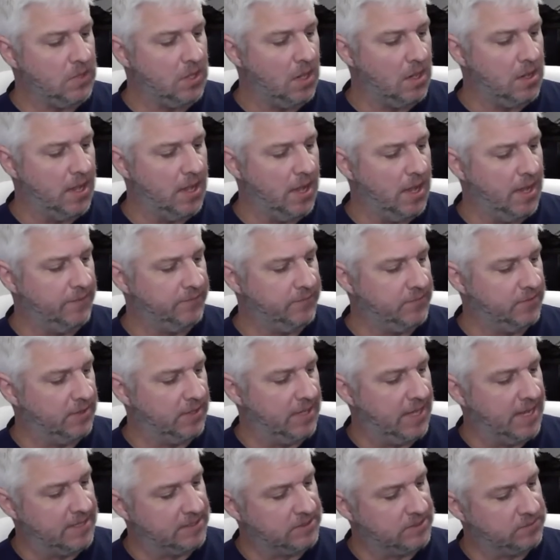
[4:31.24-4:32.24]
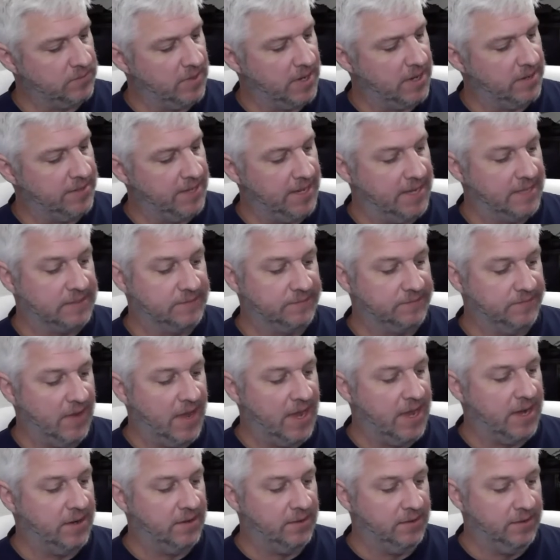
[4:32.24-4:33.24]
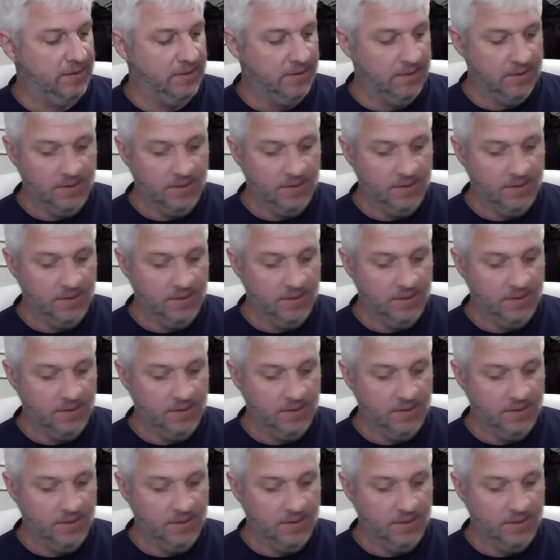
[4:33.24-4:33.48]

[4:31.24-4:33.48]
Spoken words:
after the last round has fired.